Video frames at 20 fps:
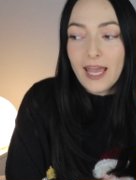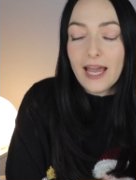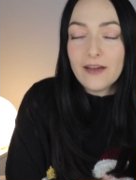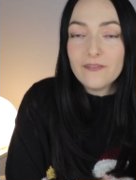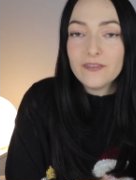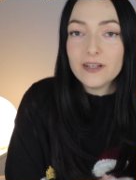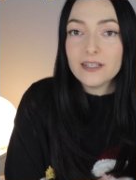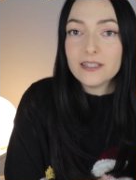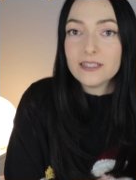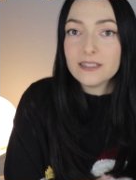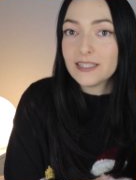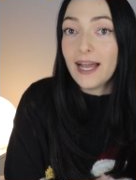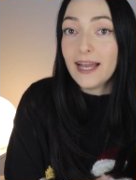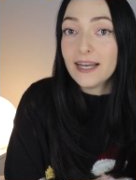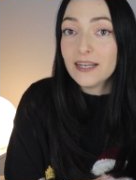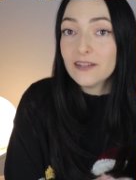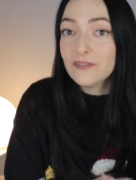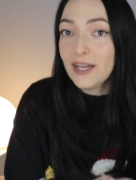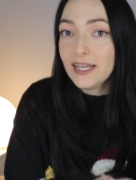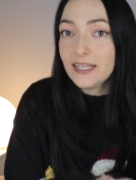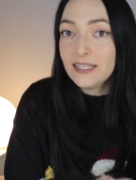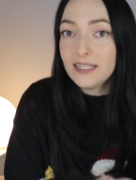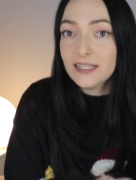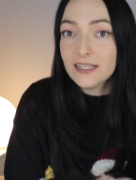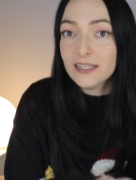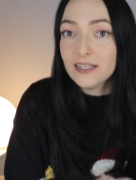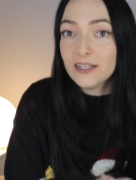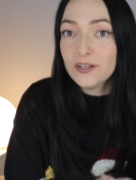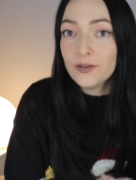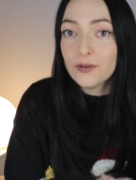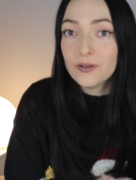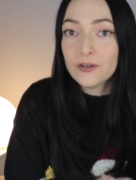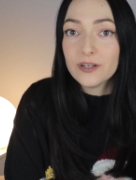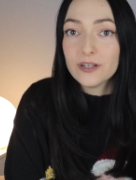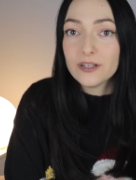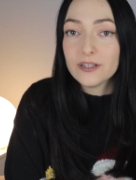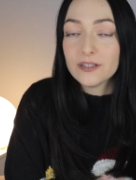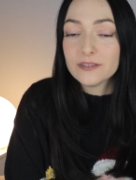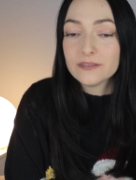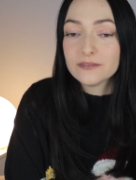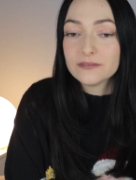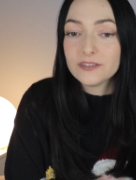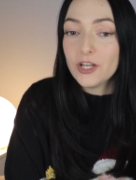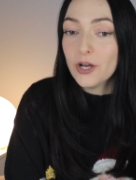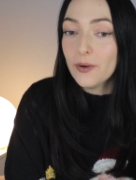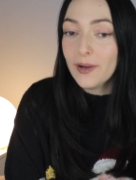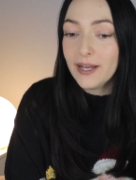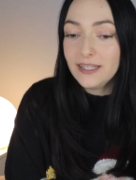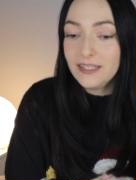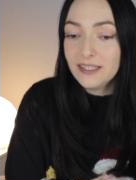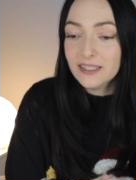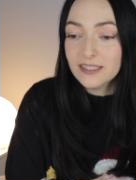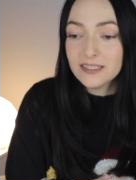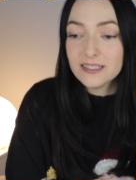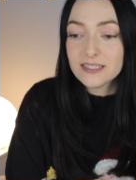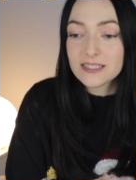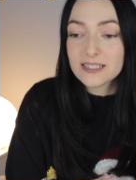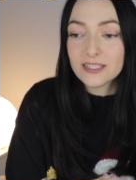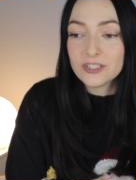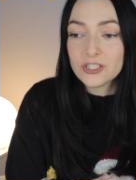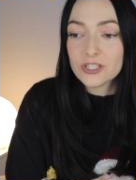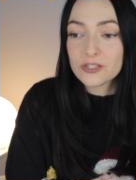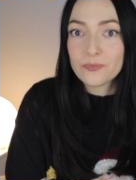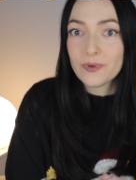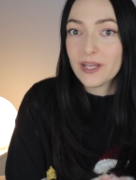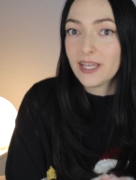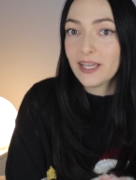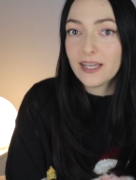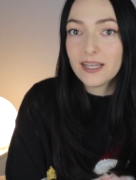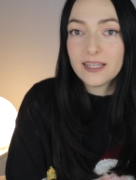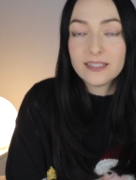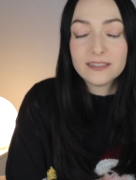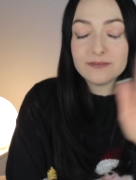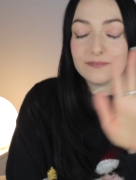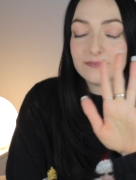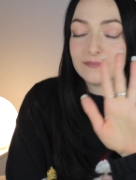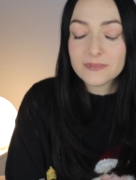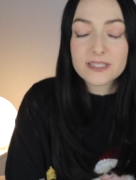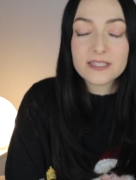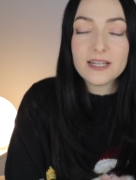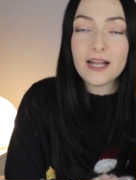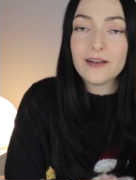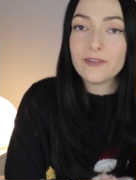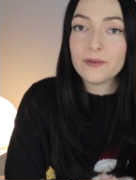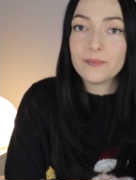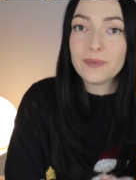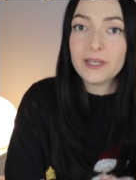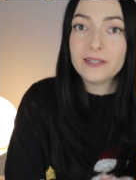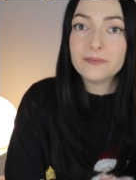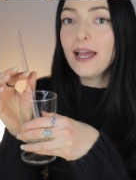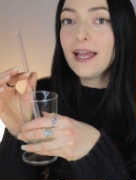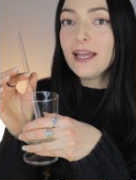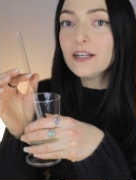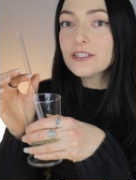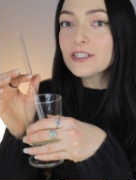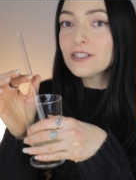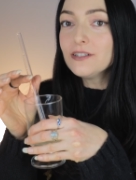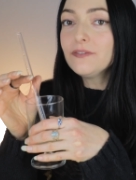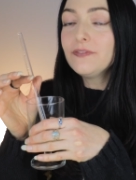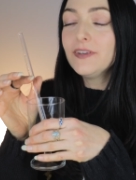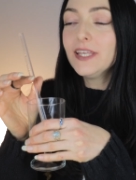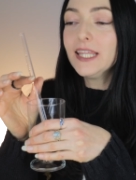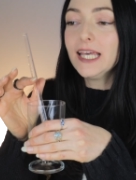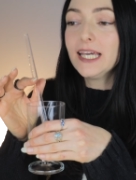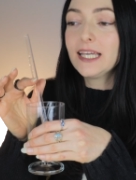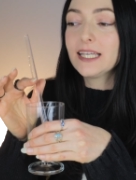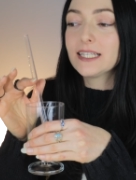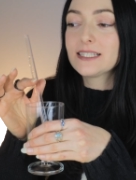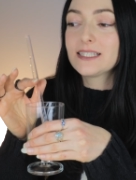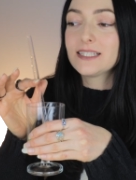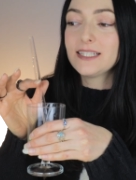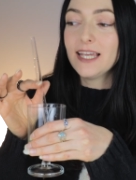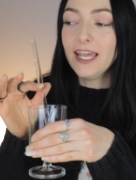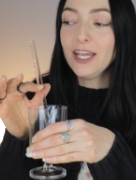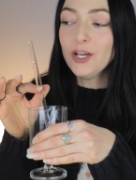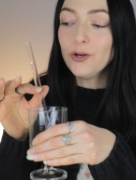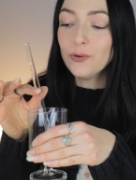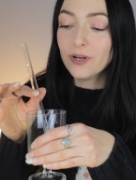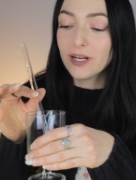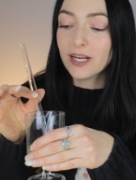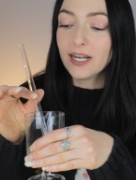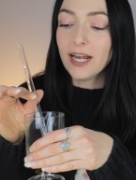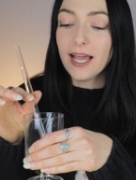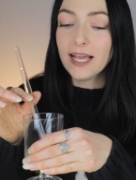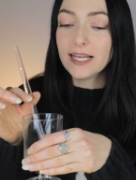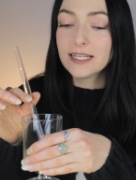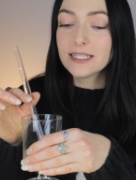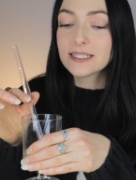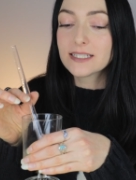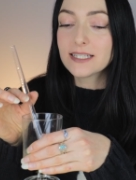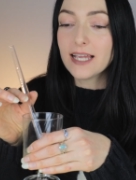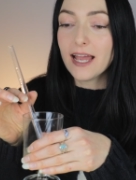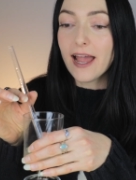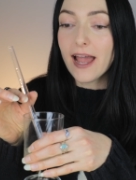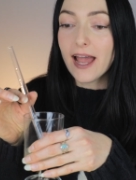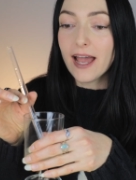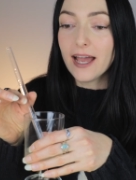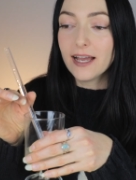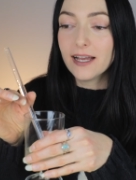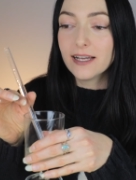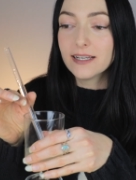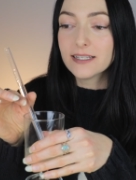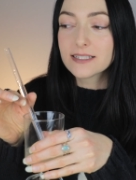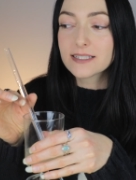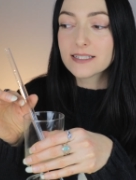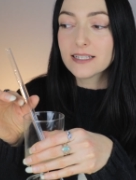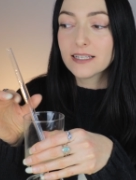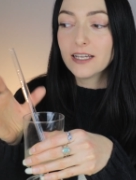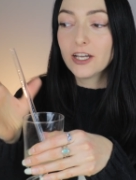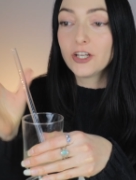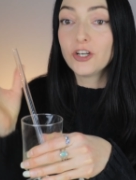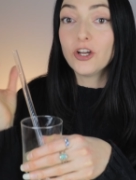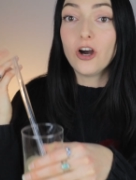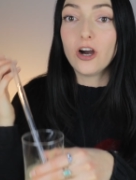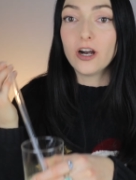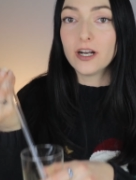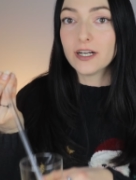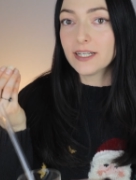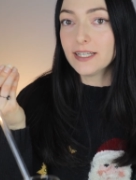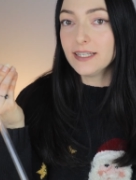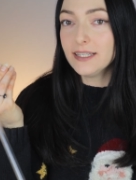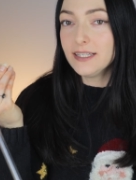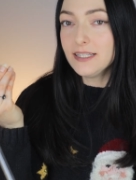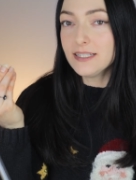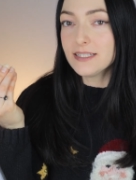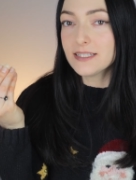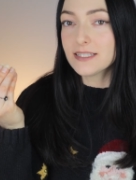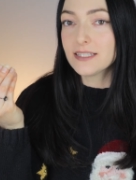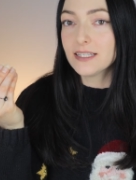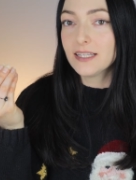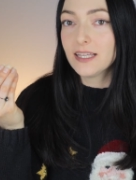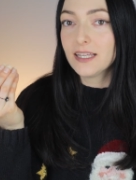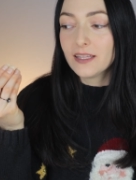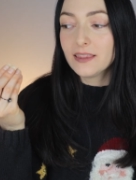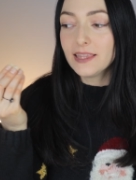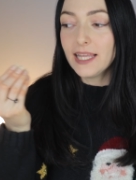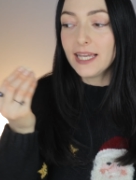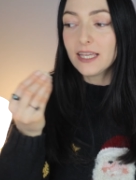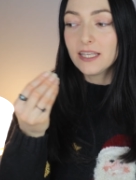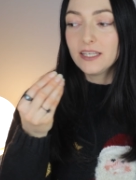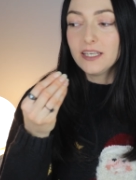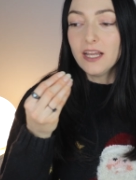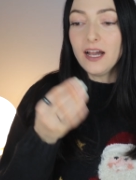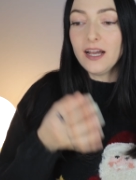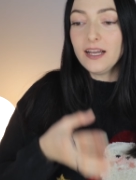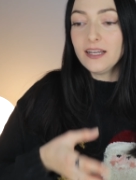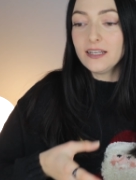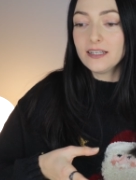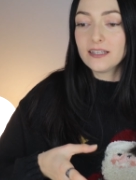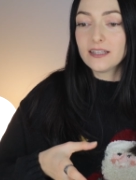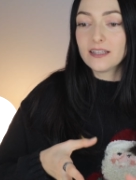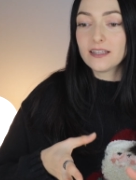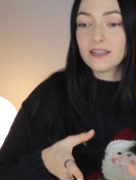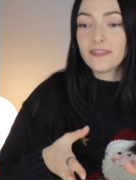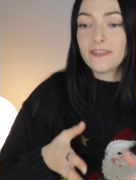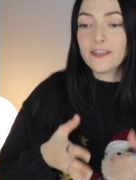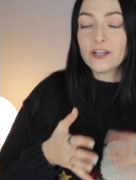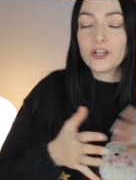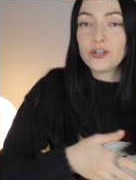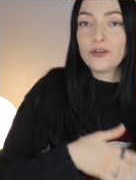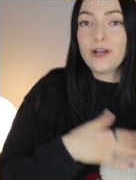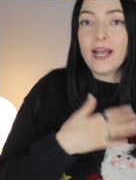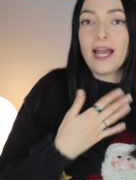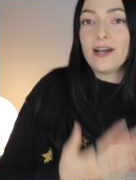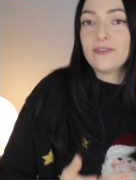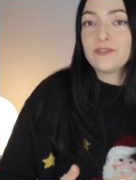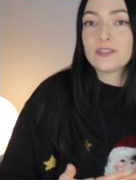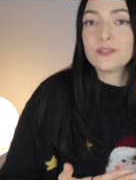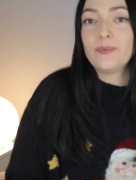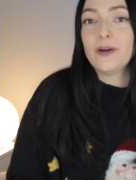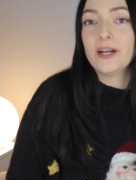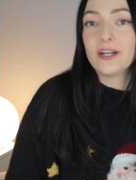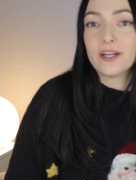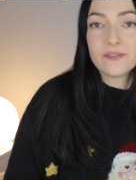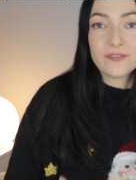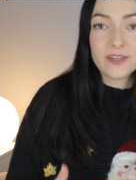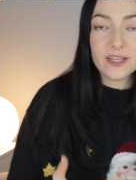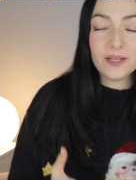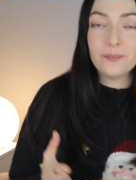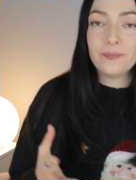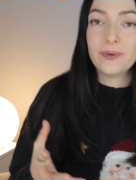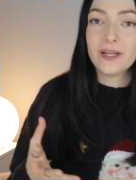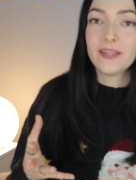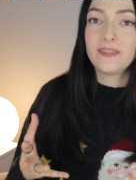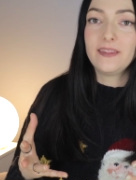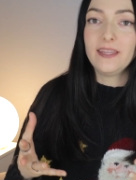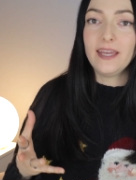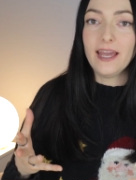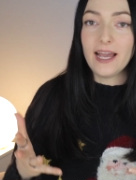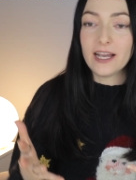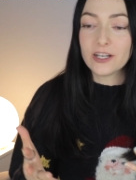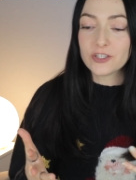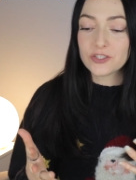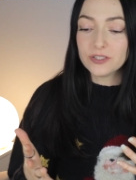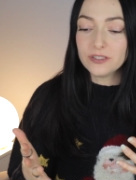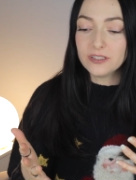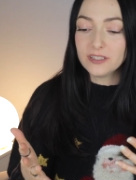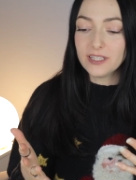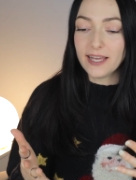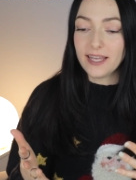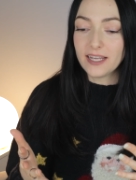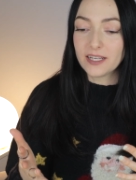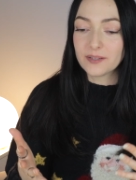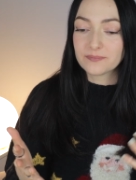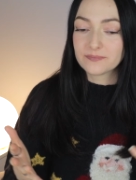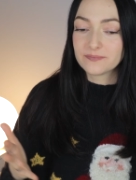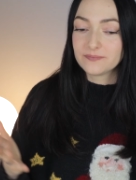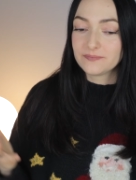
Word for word: have a kind of idea or no ideas and just wing it, it's not for me. I also feel like staying organized as an artist, like not the craft part of it, but the actual like